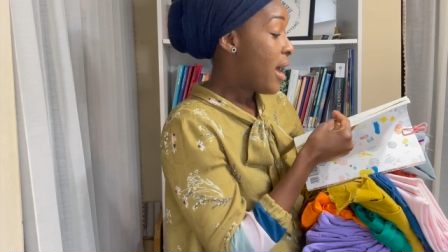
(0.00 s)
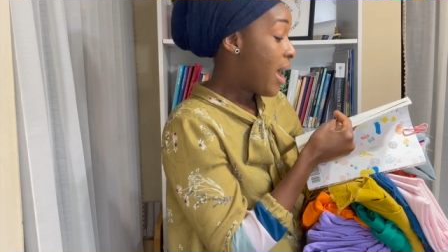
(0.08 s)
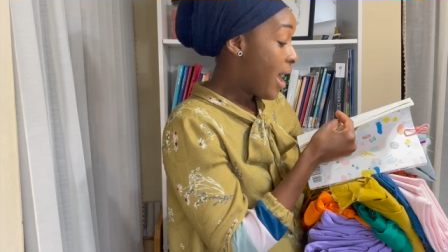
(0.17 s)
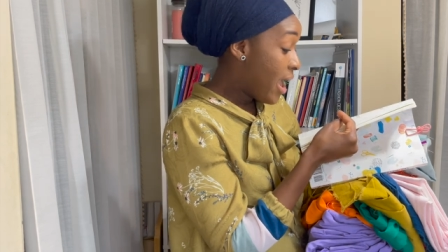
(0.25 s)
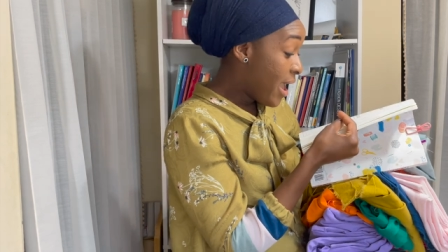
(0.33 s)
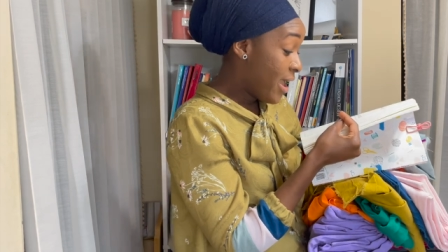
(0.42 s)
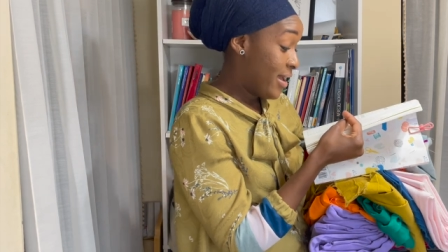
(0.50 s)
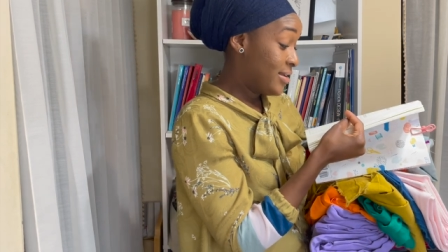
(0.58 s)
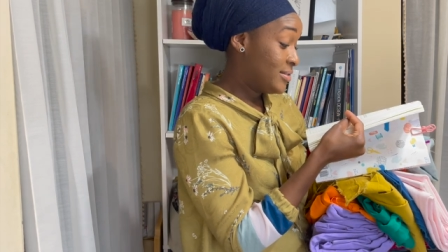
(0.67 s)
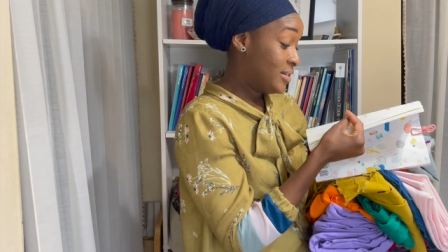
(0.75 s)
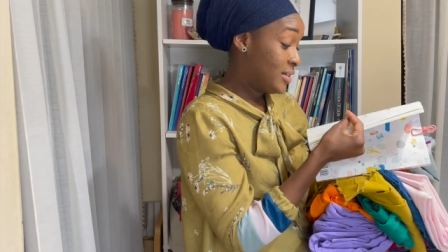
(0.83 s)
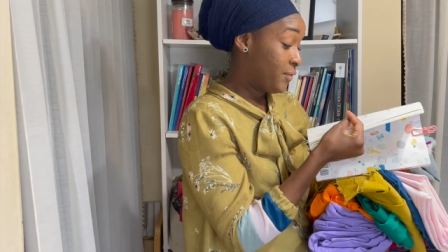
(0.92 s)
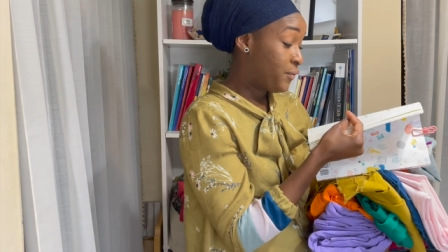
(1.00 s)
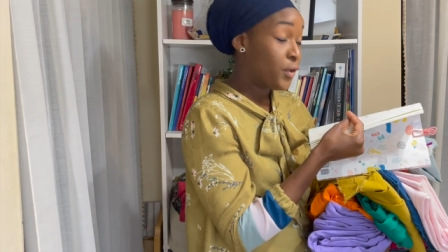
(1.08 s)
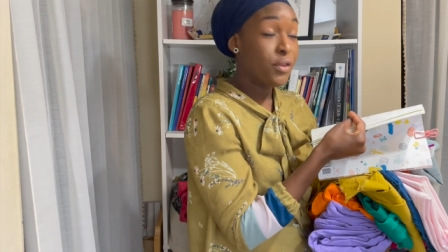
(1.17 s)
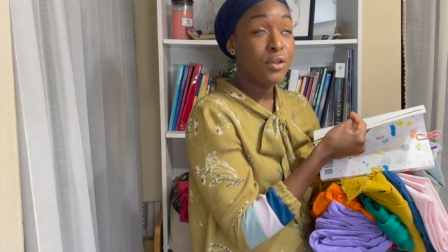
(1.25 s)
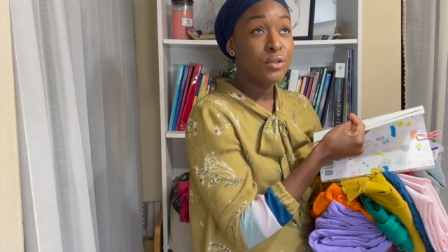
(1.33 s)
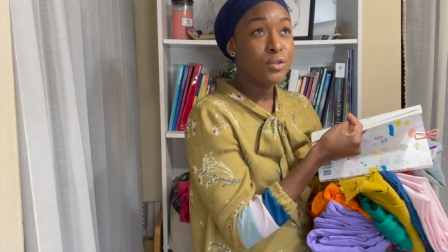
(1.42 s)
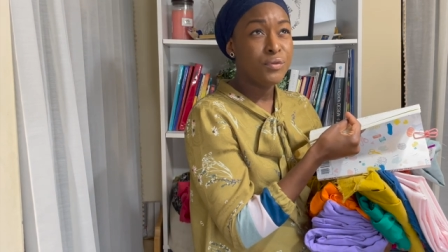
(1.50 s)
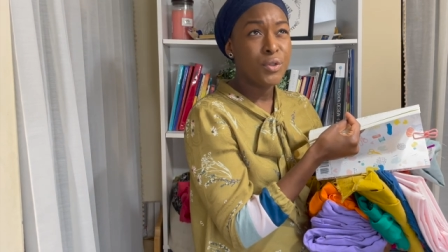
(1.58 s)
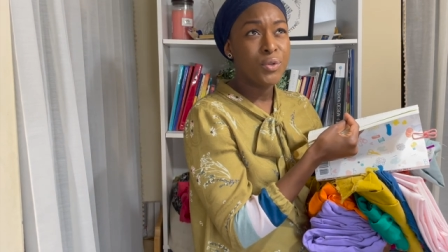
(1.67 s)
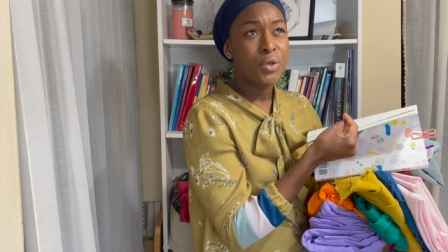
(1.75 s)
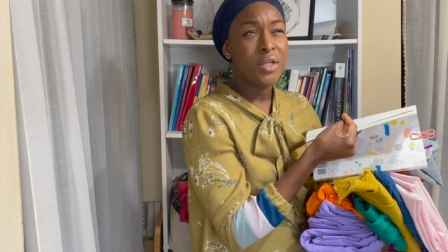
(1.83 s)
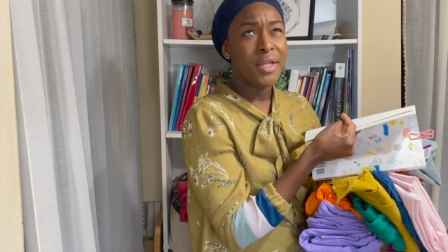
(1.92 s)
And for those of you
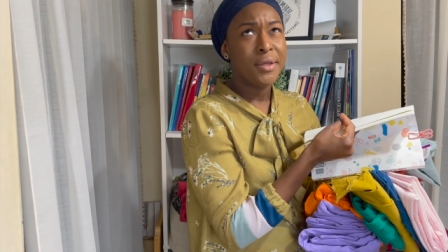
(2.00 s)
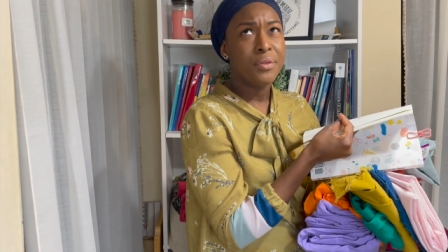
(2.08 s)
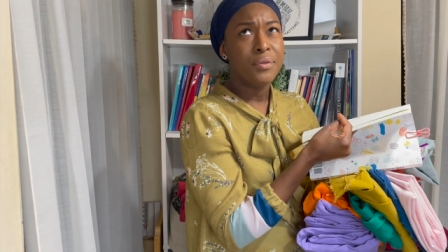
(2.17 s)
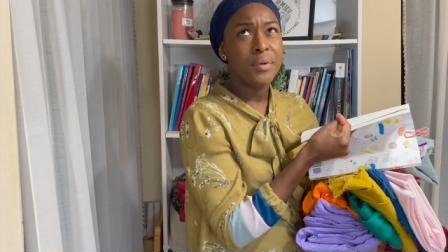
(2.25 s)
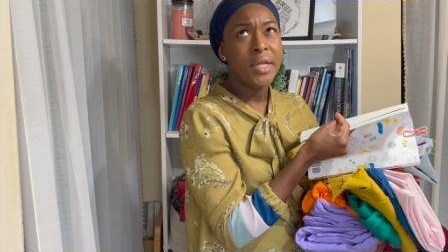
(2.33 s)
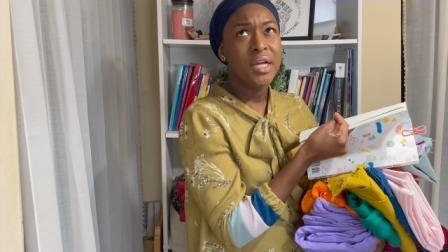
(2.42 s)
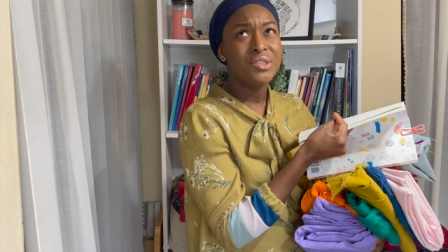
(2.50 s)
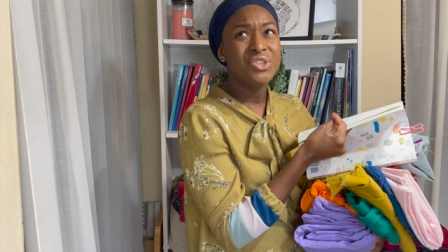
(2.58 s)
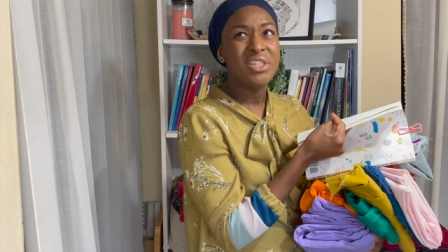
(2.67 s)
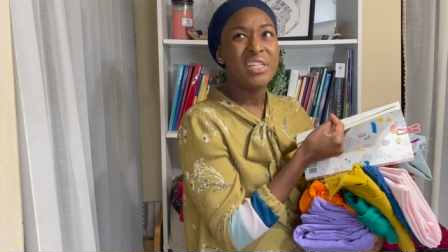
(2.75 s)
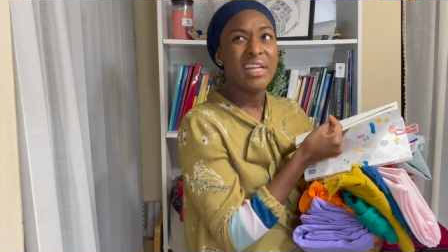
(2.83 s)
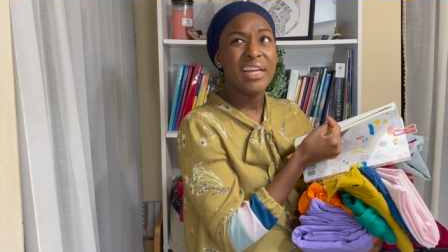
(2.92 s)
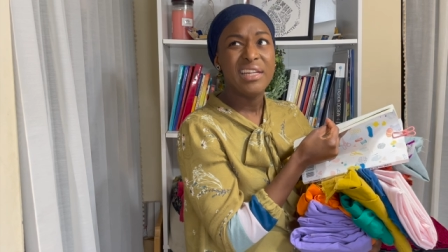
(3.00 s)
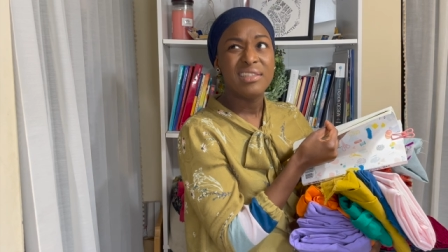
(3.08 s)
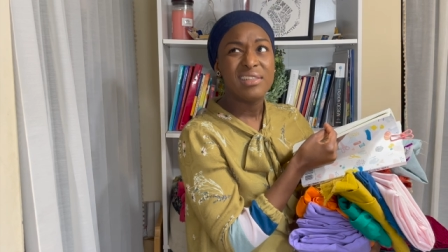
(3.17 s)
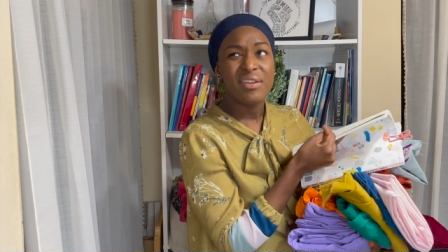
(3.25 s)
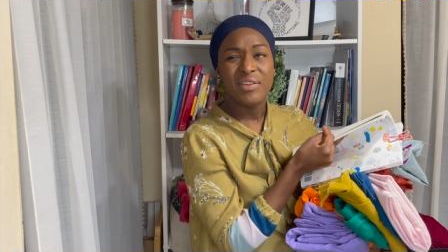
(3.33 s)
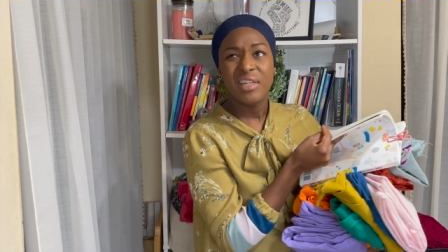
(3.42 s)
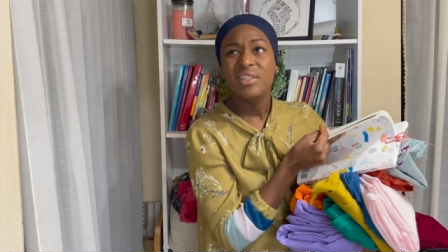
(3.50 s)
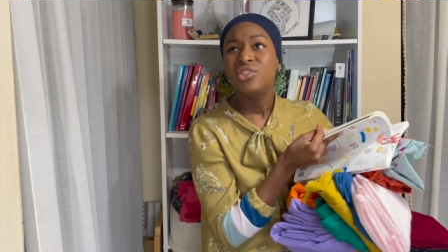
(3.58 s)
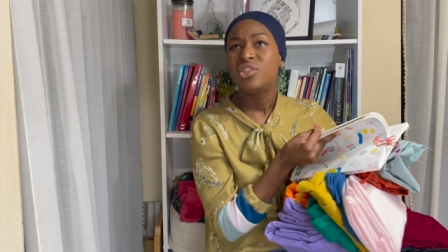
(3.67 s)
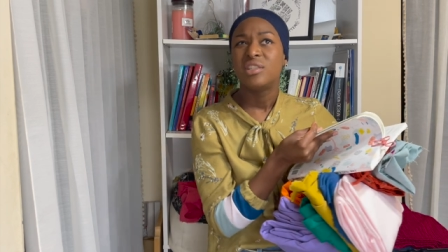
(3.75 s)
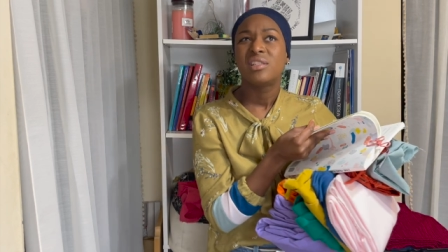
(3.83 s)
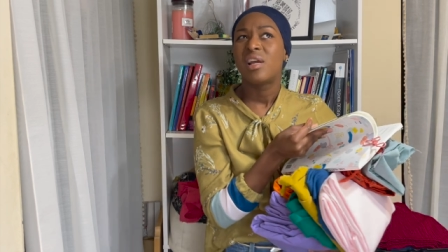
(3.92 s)
who are like 387
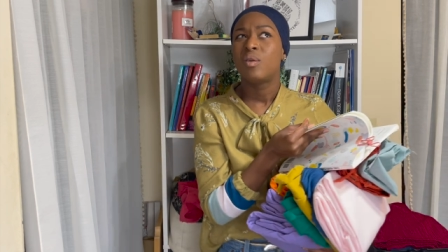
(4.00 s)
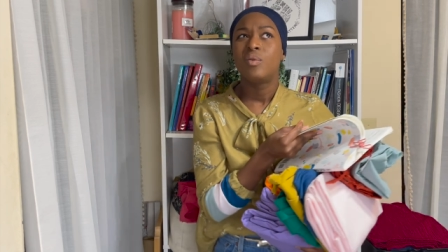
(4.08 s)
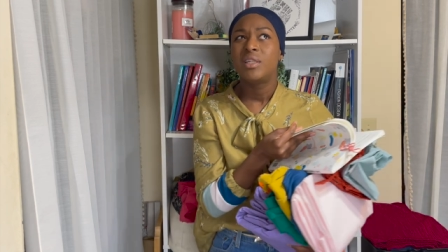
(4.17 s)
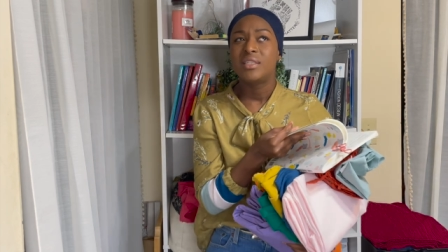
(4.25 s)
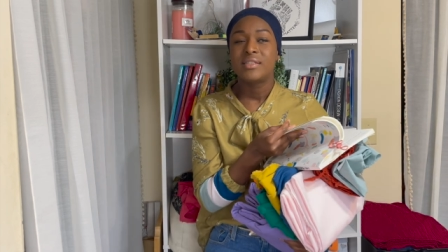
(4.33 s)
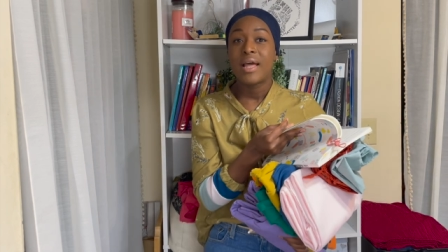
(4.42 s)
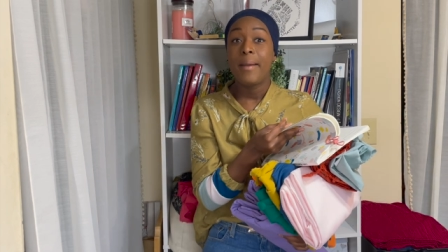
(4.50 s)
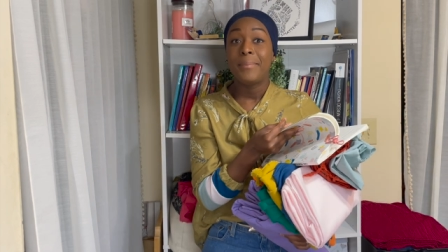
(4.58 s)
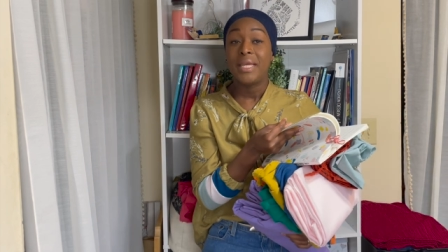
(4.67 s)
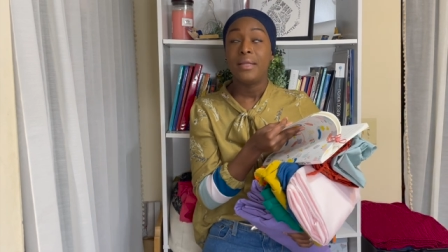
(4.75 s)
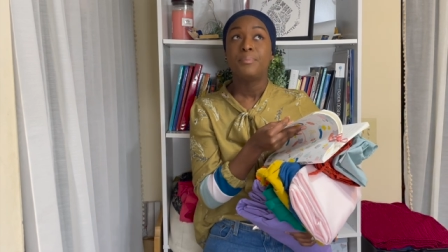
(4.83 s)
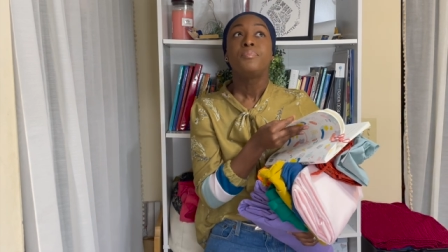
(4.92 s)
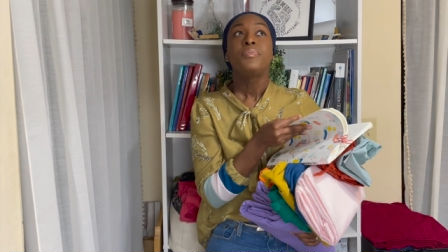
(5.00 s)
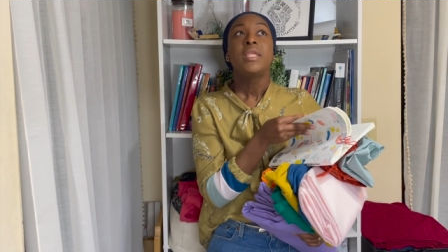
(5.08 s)
inches, like what does that mean?